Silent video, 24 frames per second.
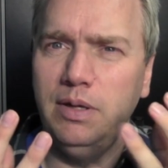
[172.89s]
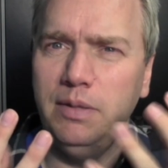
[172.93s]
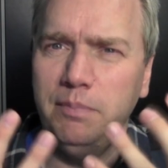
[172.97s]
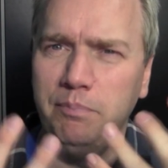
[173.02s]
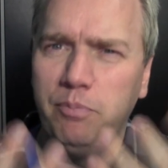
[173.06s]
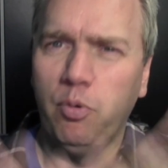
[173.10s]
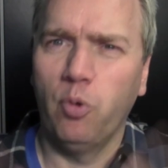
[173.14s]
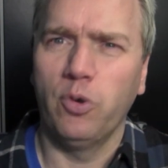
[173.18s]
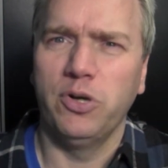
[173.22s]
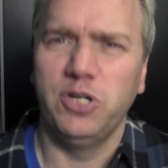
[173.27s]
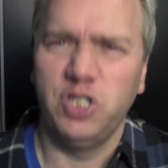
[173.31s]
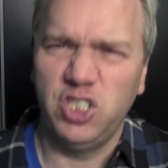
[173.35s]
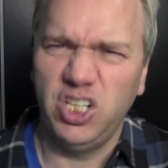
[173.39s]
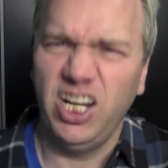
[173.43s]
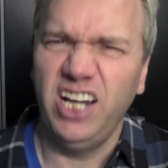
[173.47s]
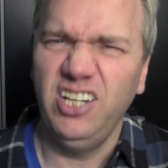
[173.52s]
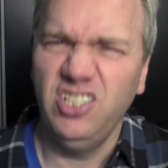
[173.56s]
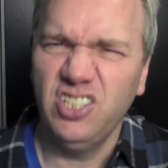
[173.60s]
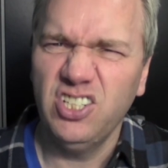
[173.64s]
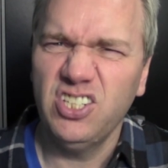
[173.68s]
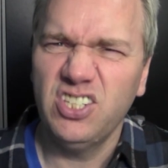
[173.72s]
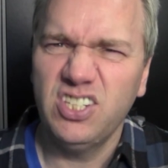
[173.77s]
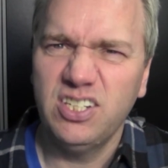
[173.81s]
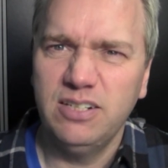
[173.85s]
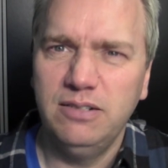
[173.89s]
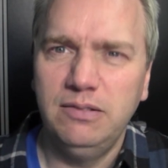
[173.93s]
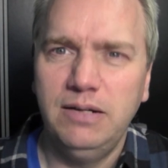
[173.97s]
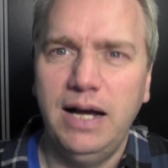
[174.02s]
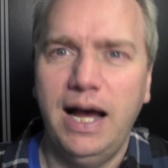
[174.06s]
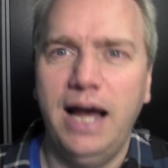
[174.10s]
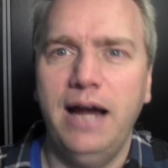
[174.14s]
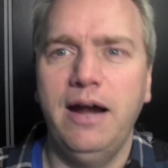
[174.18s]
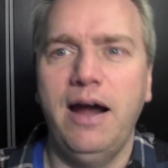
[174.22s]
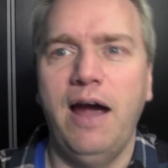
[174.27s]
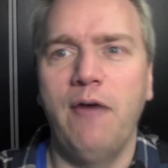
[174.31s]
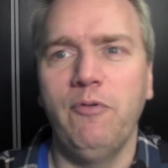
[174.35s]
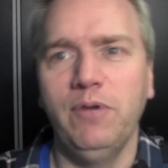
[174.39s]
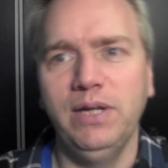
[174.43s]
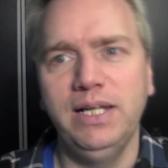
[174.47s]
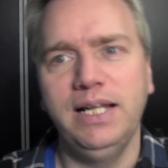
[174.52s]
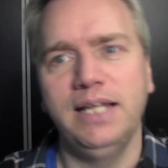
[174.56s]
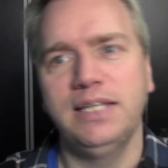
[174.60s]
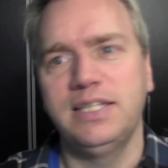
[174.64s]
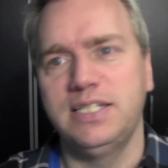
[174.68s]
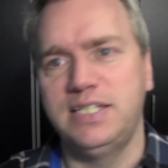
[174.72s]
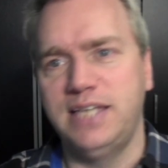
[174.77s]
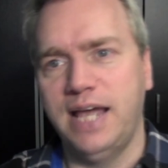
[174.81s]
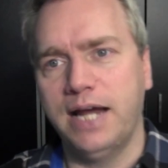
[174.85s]
important changes. I really
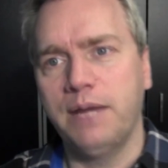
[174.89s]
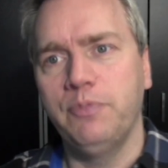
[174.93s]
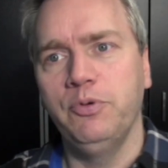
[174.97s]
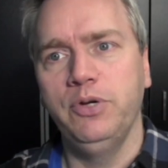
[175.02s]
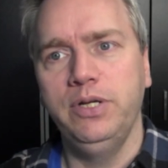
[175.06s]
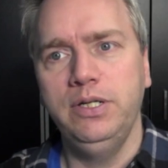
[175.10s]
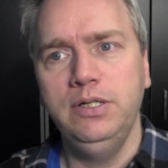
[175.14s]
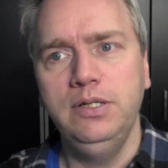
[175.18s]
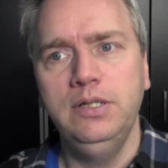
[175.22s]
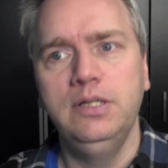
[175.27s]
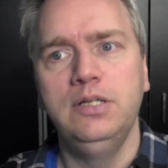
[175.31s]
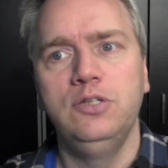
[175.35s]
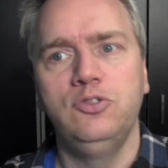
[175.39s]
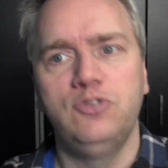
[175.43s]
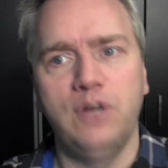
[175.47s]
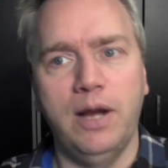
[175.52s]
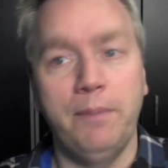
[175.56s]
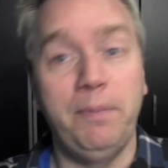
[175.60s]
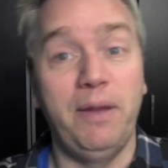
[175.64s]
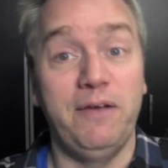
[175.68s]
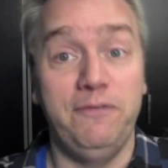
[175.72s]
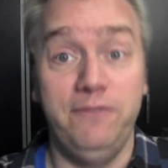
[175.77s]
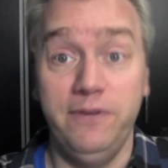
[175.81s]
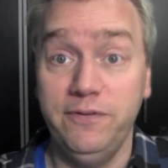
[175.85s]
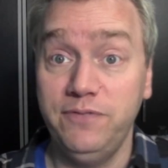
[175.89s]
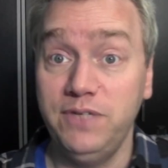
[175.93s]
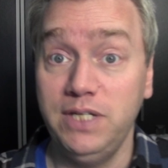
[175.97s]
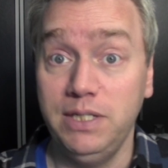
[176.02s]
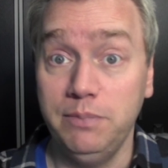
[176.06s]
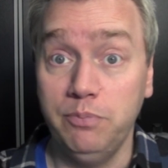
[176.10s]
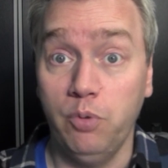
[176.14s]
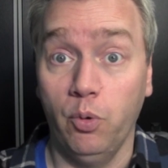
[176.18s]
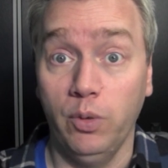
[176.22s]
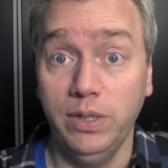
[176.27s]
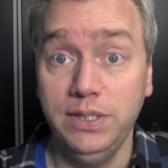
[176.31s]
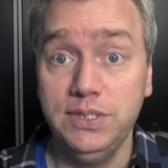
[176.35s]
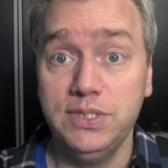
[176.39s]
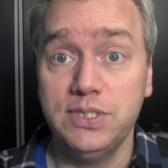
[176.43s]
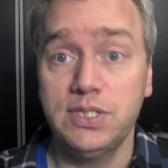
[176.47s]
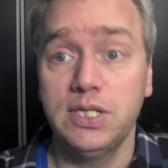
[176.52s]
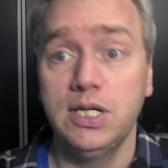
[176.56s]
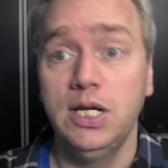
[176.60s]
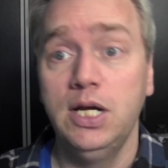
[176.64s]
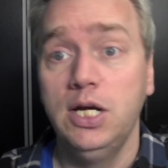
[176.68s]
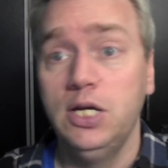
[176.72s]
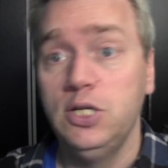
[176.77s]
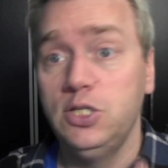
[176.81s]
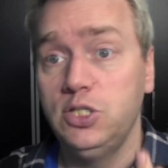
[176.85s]
like the Tech Marine, dropped by 15
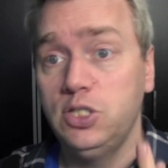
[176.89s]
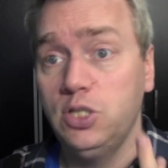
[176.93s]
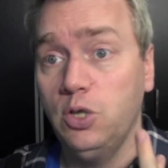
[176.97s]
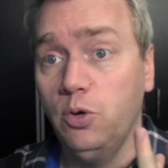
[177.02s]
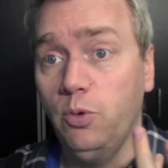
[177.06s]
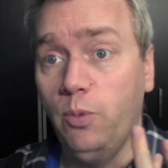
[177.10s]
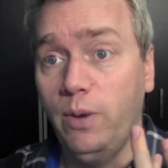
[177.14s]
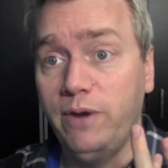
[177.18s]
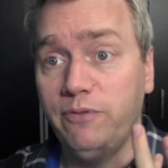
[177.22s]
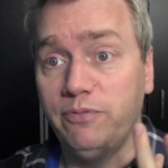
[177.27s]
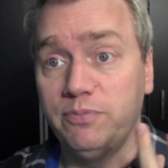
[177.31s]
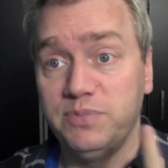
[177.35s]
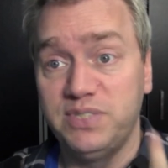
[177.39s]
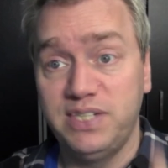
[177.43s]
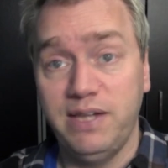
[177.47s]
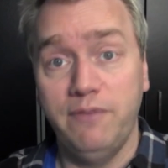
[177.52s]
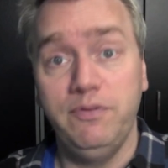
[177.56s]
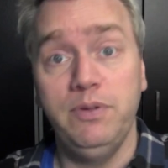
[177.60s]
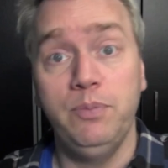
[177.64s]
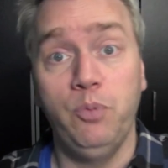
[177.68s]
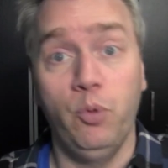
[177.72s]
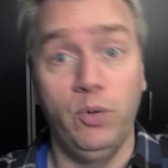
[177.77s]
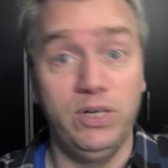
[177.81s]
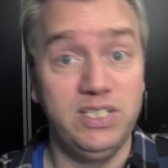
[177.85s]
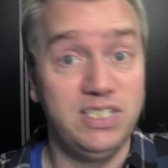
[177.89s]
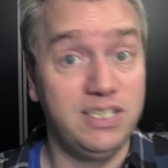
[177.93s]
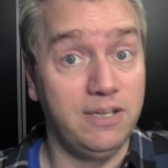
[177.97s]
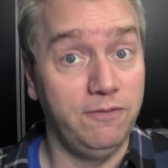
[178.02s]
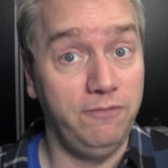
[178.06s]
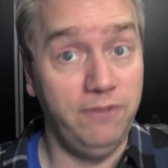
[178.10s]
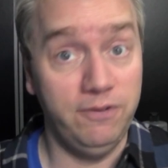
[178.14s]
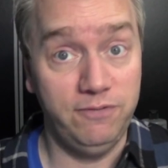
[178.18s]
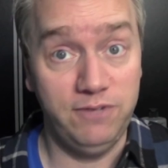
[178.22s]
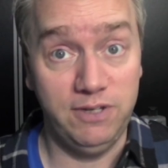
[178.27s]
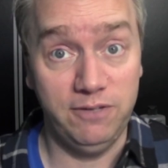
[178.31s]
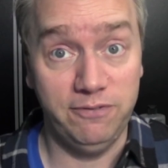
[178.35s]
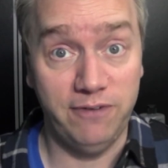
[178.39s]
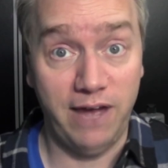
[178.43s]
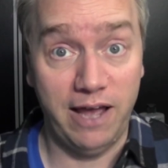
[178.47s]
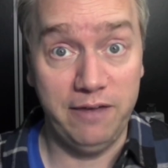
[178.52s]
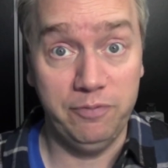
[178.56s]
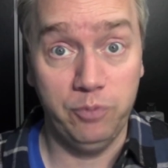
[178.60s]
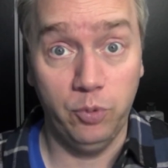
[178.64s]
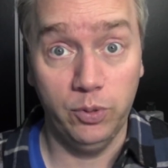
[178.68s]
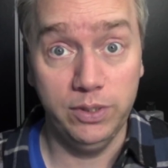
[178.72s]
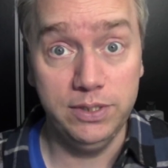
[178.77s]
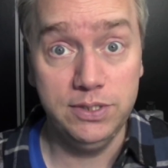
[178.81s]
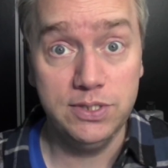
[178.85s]
points. So it went from 70 points to
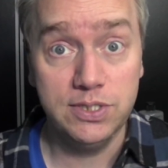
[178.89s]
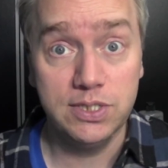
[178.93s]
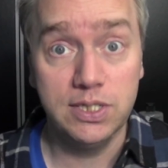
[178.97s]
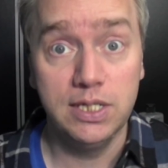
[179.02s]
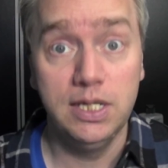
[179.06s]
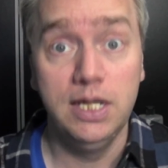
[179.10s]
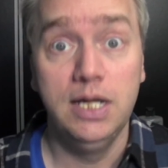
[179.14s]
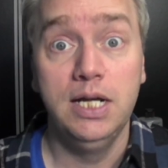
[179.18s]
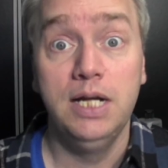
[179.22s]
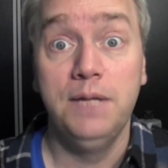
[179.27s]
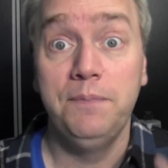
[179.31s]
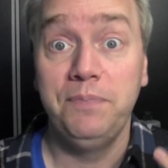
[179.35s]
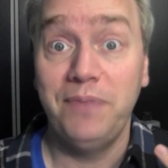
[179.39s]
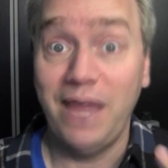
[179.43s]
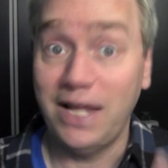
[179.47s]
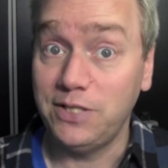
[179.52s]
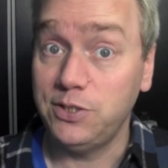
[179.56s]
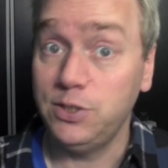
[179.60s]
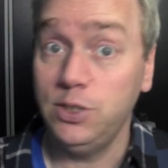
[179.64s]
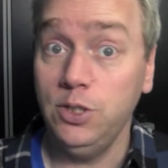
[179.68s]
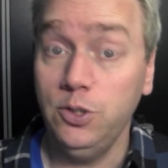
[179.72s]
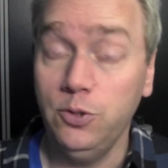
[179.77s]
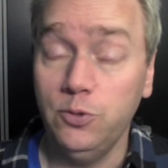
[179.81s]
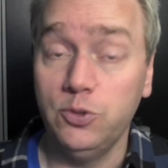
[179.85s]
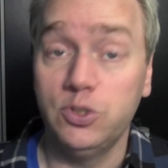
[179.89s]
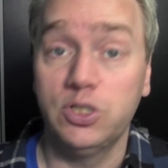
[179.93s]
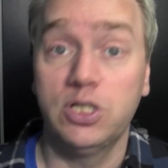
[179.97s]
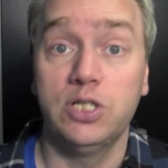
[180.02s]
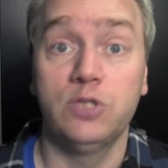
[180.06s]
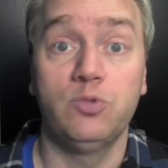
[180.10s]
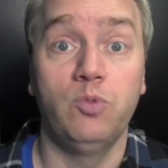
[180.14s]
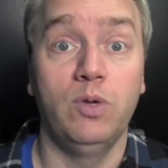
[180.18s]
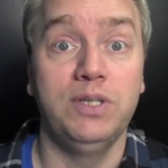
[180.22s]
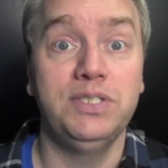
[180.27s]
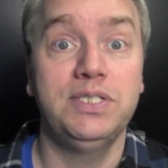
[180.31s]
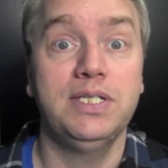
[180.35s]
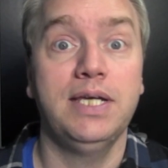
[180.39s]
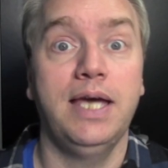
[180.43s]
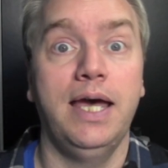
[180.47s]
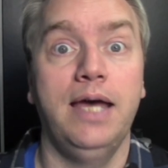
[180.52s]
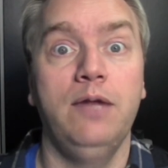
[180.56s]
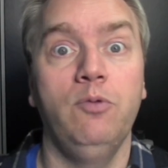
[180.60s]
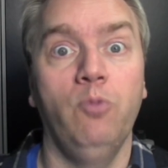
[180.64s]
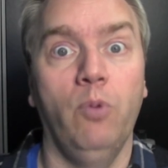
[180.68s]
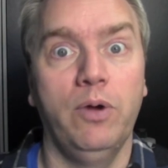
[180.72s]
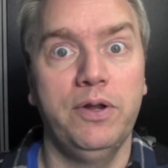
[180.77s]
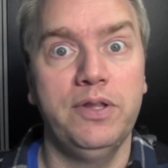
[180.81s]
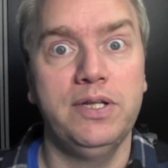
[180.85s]
55 points. That's huge, because once
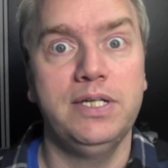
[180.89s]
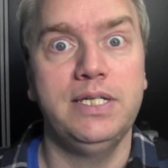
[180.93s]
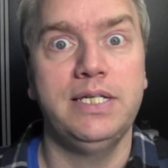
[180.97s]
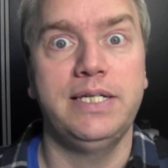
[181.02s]
again, one of the